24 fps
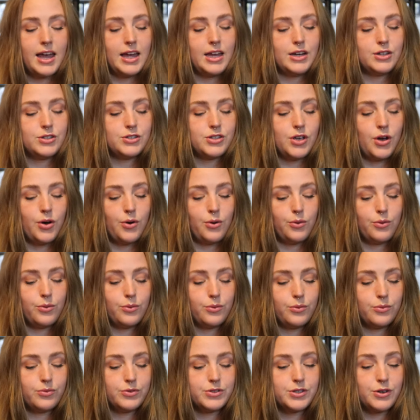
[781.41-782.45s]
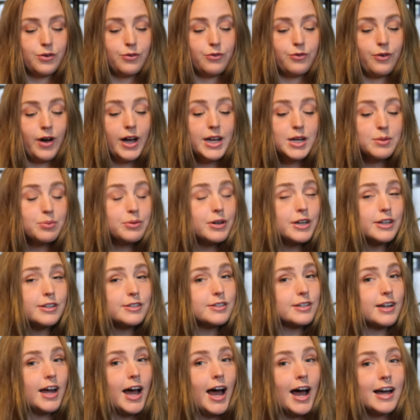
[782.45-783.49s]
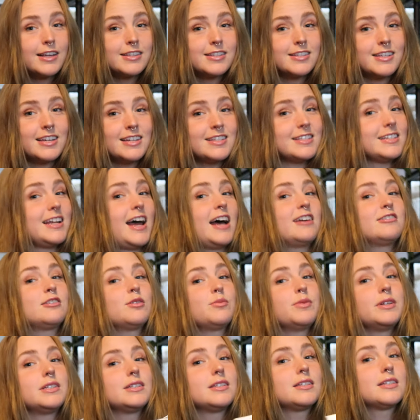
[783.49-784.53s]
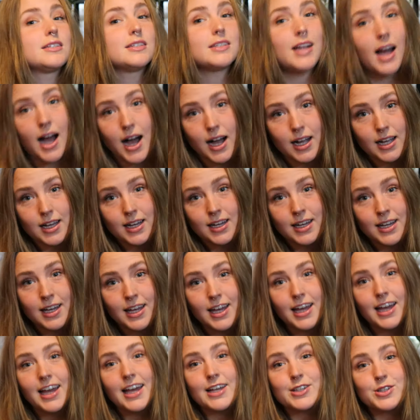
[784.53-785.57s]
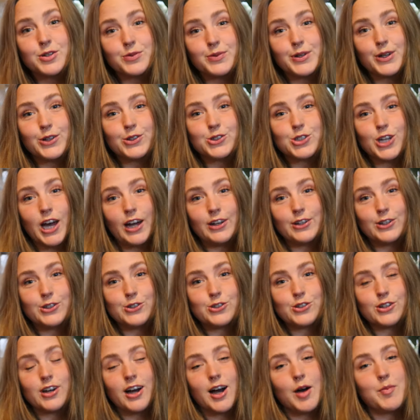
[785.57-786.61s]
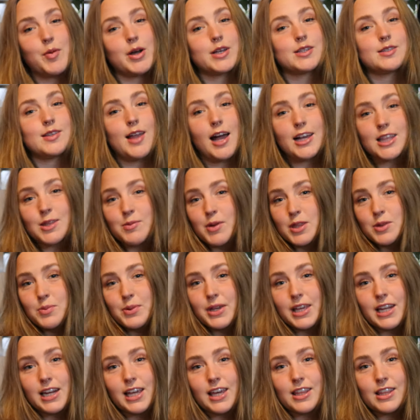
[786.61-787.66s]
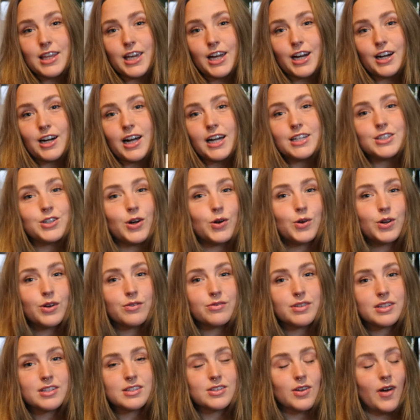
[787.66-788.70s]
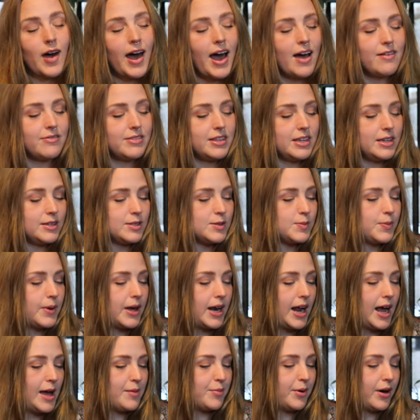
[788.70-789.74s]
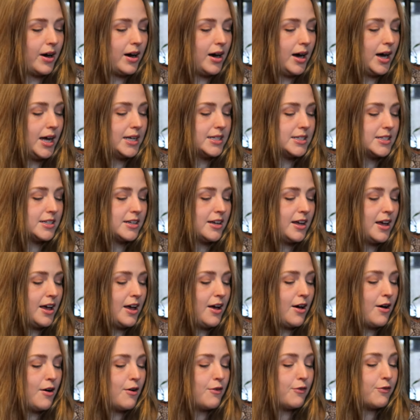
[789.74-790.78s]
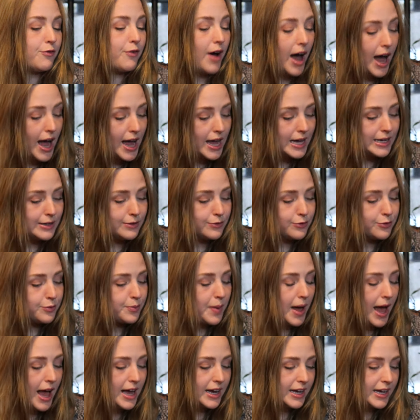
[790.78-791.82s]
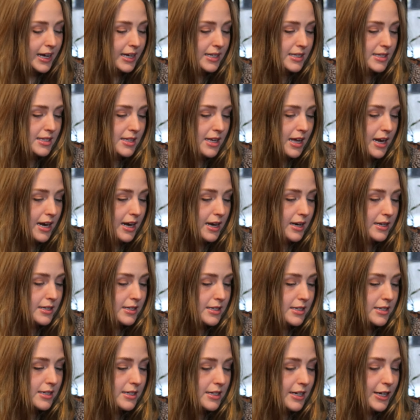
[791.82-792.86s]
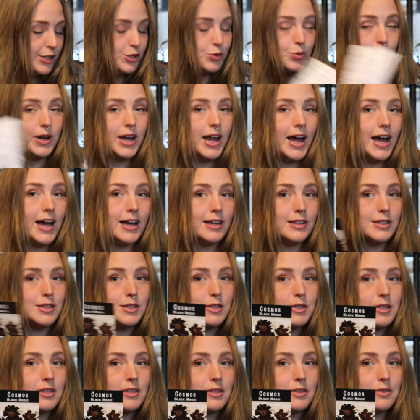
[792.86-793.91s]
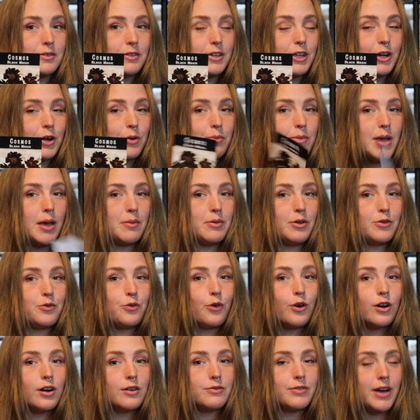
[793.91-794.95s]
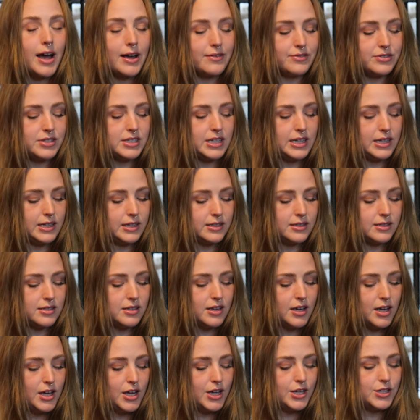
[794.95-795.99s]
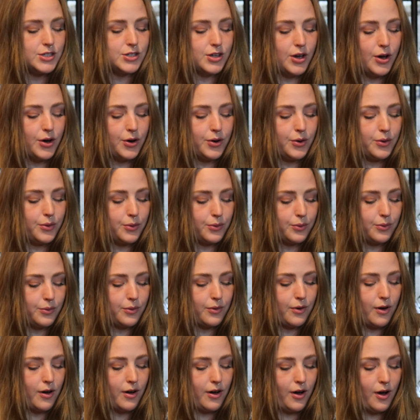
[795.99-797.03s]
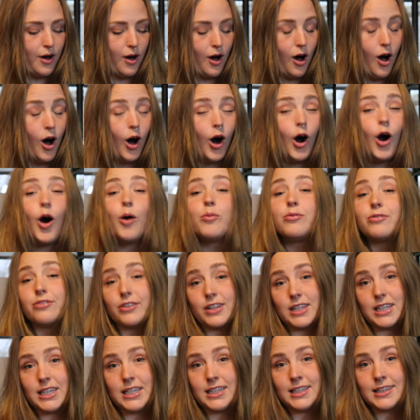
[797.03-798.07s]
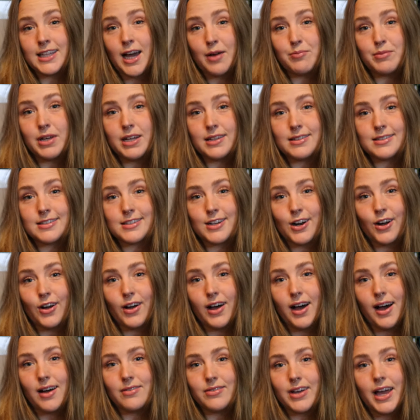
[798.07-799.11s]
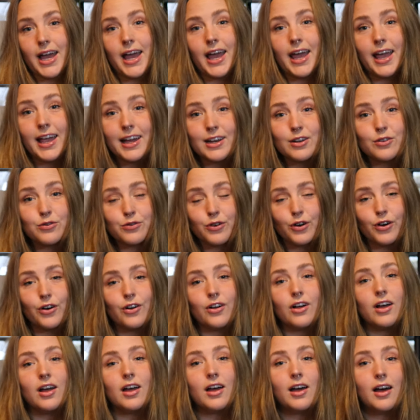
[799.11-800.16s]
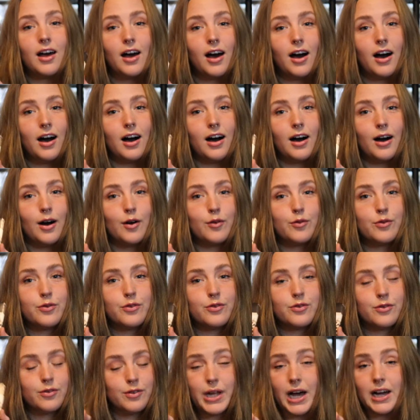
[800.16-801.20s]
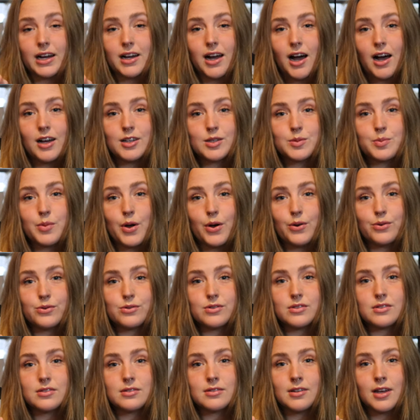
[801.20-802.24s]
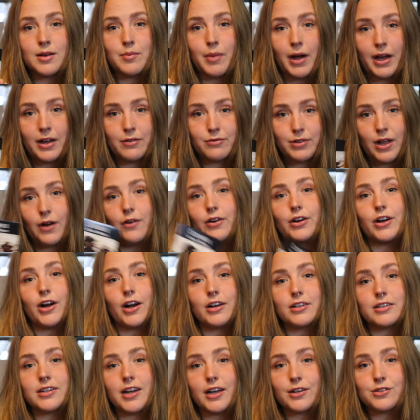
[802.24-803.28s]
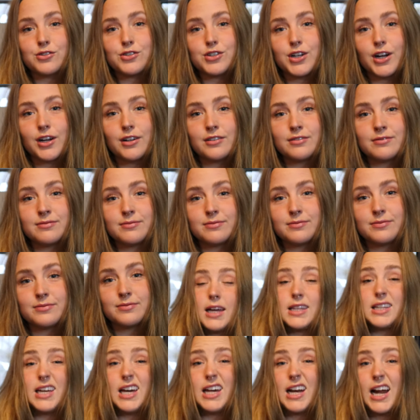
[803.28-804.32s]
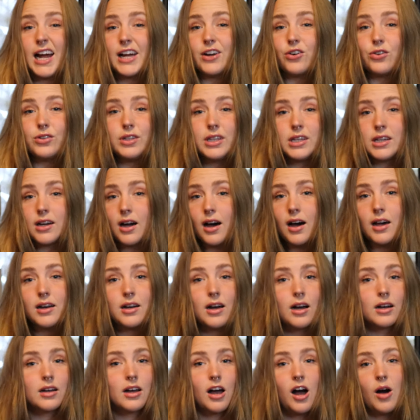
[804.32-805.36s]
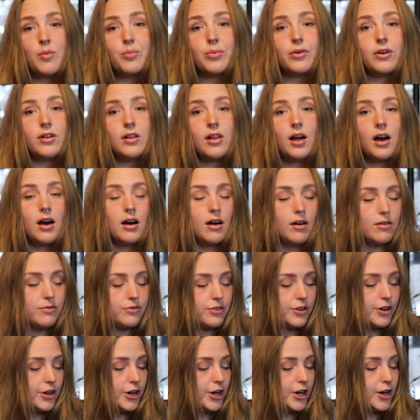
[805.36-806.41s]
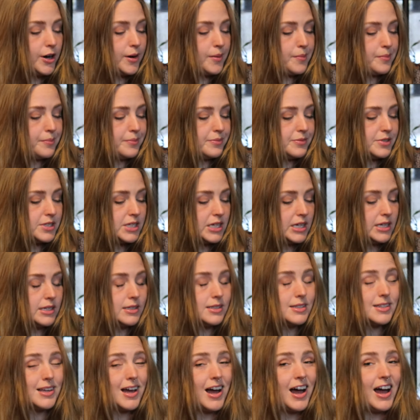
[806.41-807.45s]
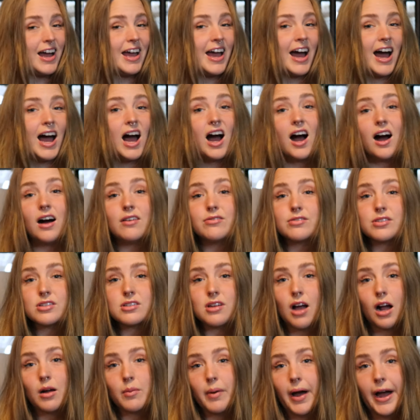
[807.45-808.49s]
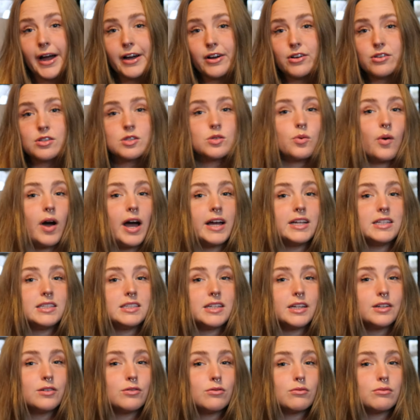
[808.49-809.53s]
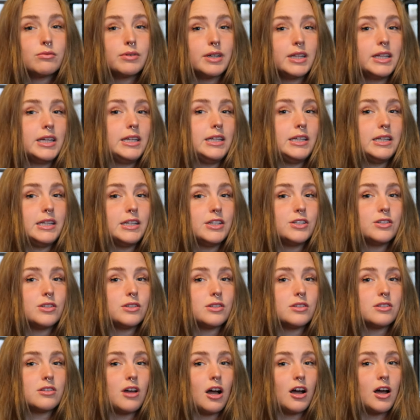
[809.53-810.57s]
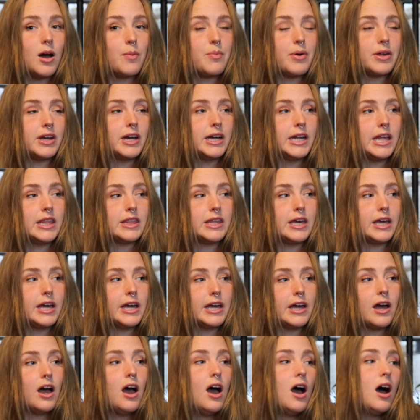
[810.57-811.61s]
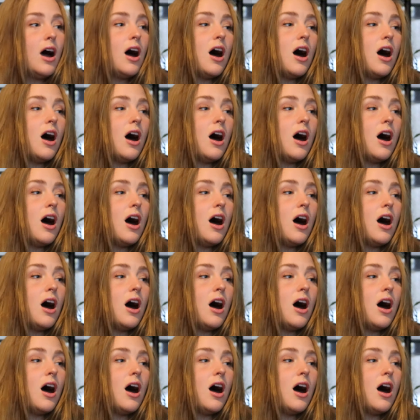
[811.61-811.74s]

and so to find a place that has seeds and has them in stock is a real challenge. I snagged them at the beginning of the year. I don't know if they still have these, but I bought 5 packets and each one has, you know, maybe 4 or 5 seeds. So hopefully that means that I'll have a handful of Black Cosmos in my flower garden next year. And then I only got a couple of herb seeds. I have a stockpile, so I didn't really need to stock up on anything